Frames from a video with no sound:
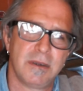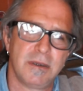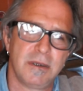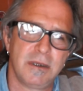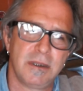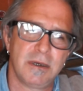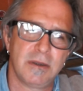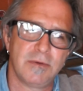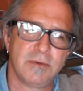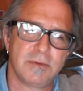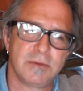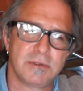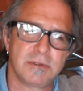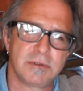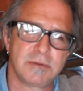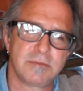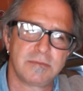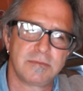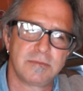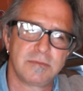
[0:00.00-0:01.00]
It
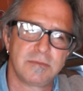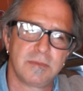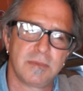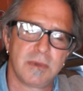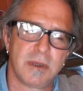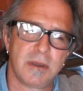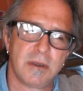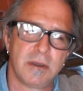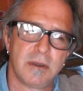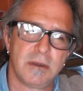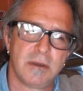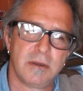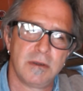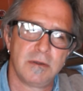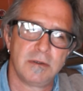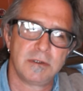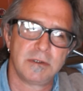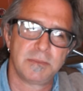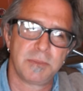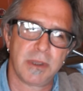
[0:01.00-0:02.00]
was
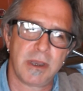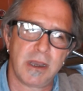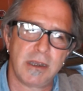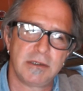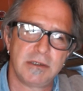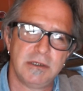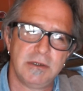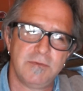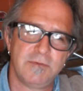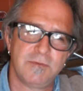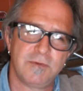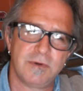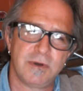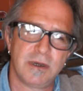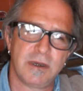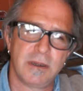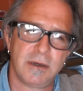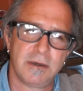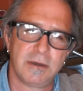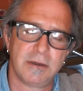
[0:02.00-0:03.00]
splashy
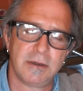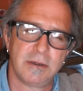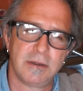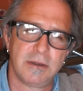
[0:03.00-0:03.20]
fun.